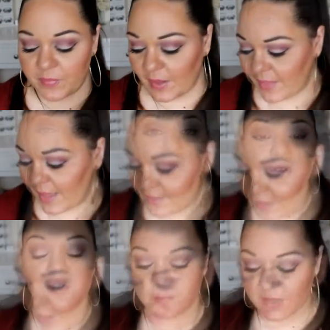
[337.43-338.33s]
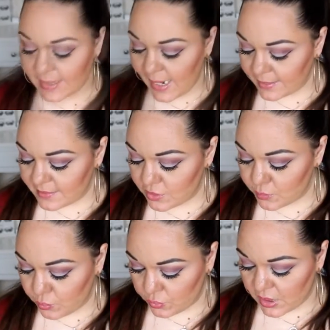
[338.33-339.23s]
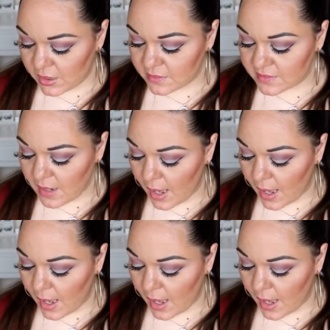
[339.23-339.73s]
Okay, moving on to my next products.